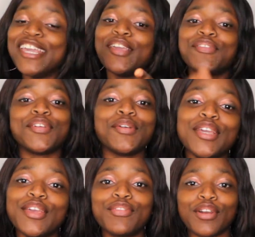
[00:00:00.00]
if you
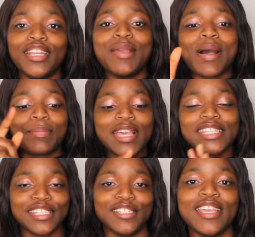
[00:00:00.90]
if your name
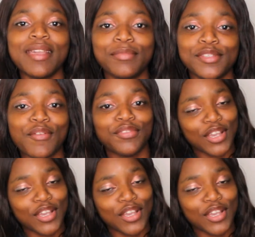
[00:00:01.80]
appears in the names of